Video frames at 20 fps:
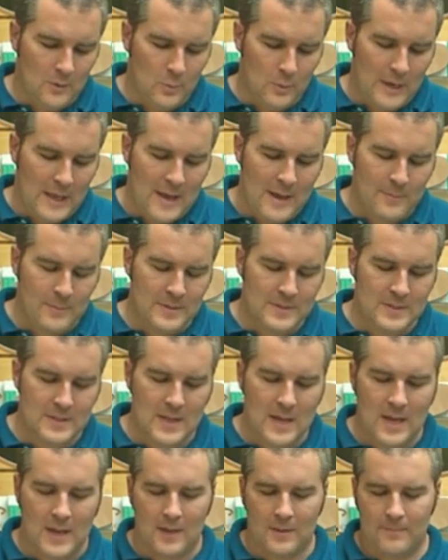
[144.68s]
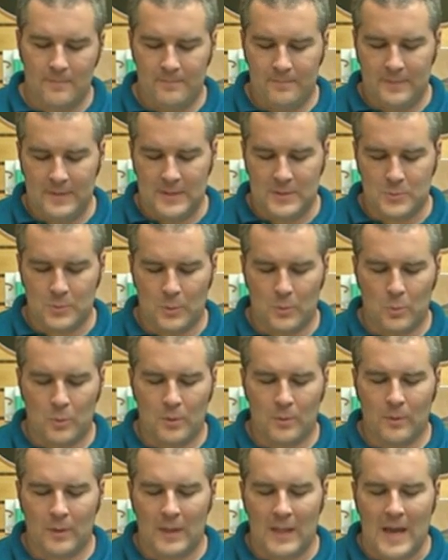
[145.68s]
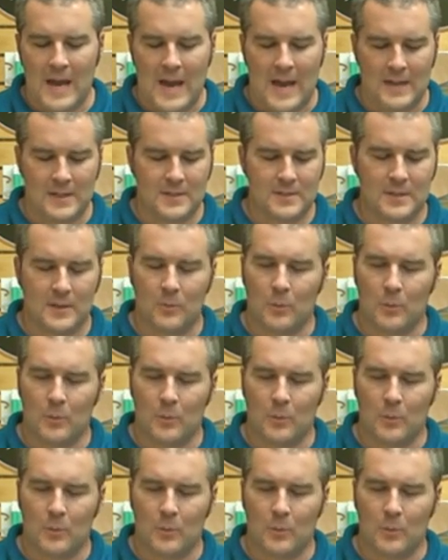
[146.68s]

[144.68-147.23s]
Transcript: What happens then is when we're relaxed